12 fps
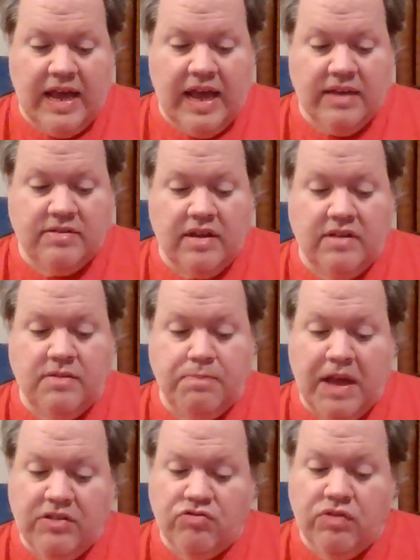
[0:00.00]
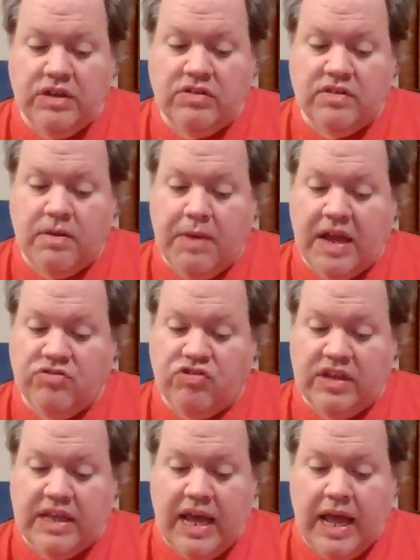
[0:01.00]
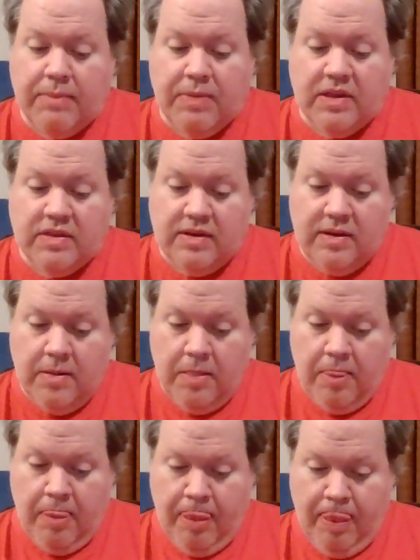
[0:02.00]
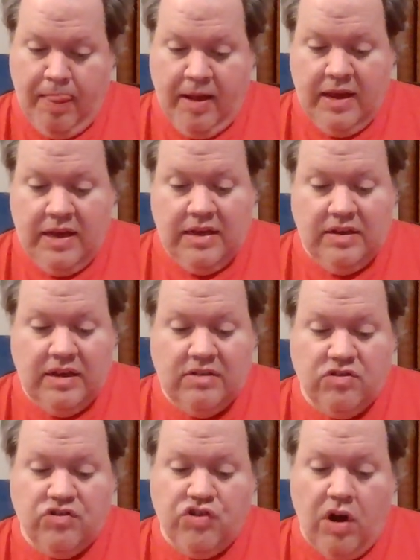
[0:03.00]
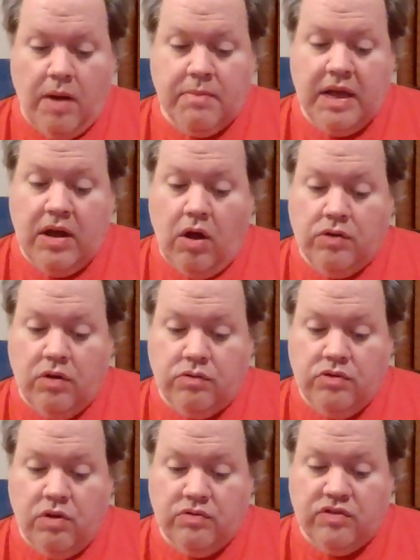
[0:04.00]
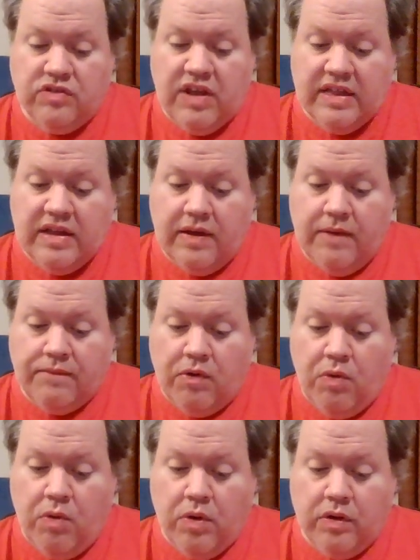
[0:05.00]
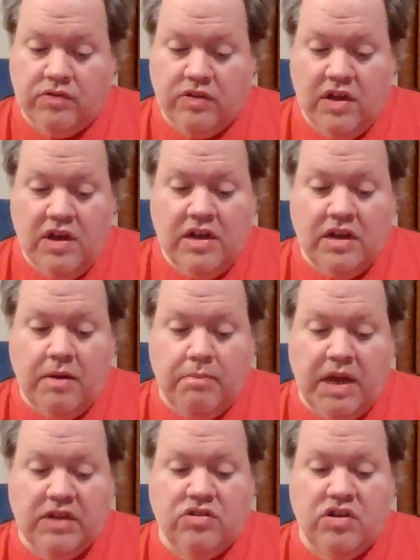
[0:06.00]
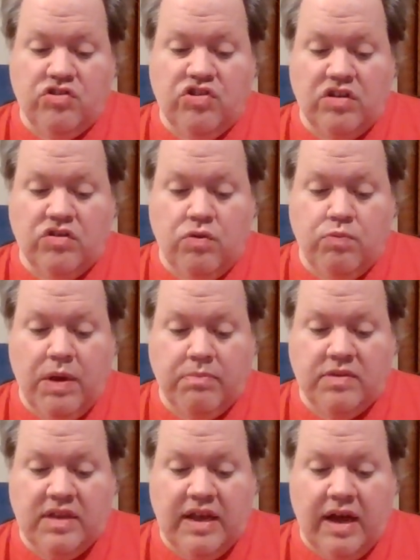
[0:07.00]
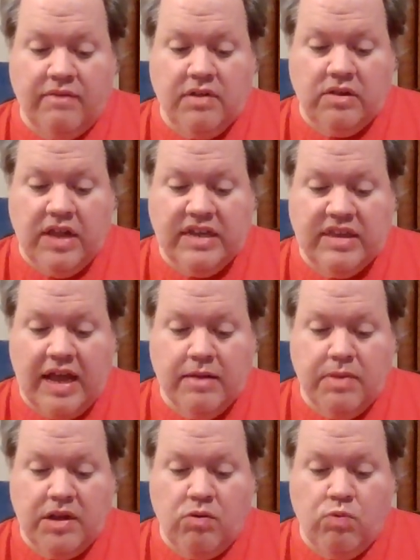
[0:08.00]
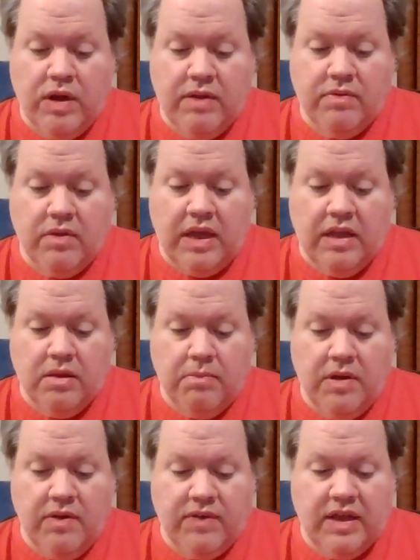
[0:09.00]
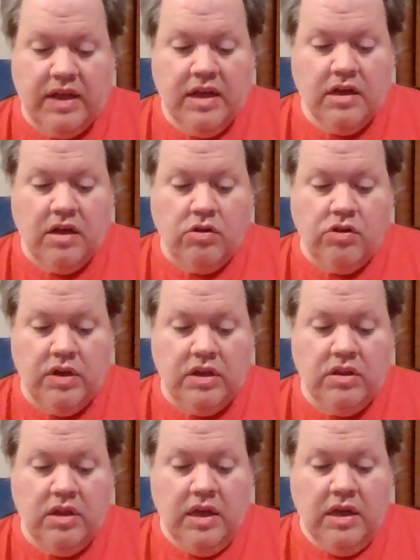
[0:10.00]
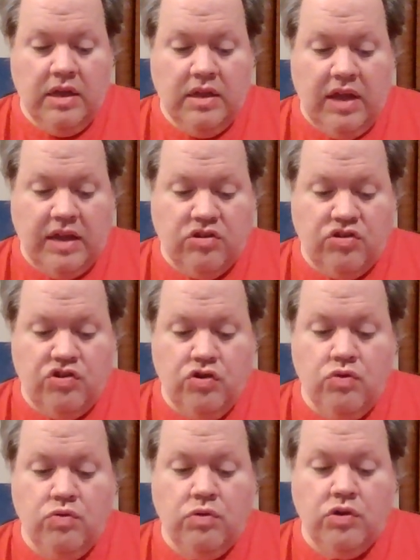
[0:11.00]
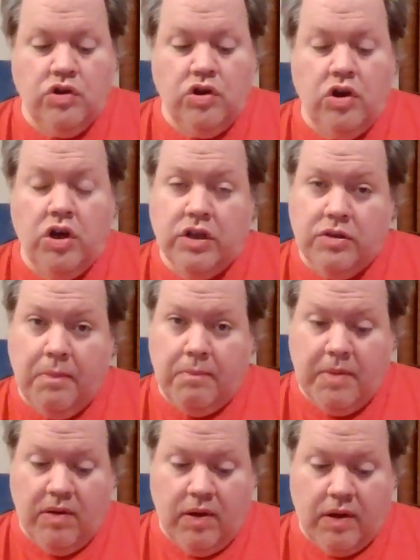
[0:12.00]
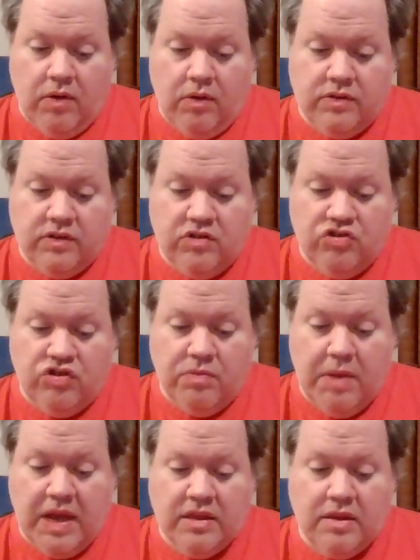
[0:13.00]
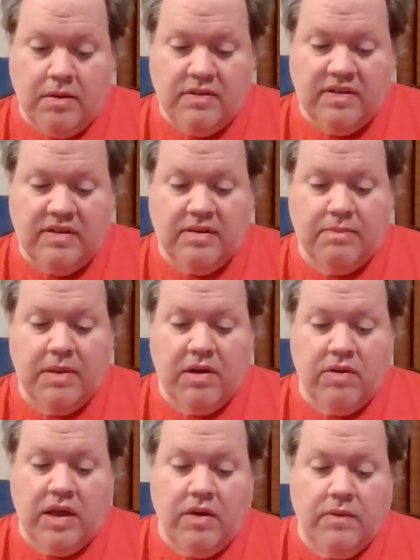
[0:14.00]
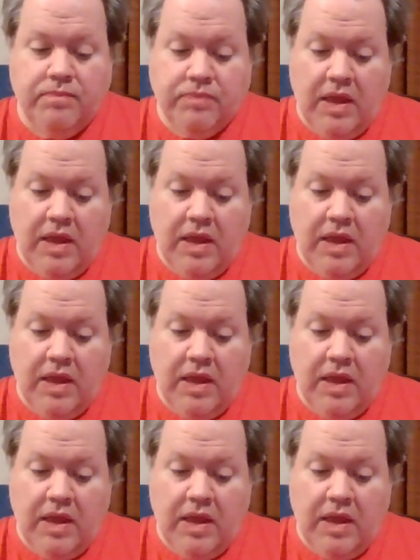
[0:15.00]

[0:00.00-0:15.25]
cast, especially Sebastian Cabot. He's charming, although no Santa, of course, could match the gentle whimsy of the late Edmund Gwenn in the movie, including that two good miracles should make the season merrier.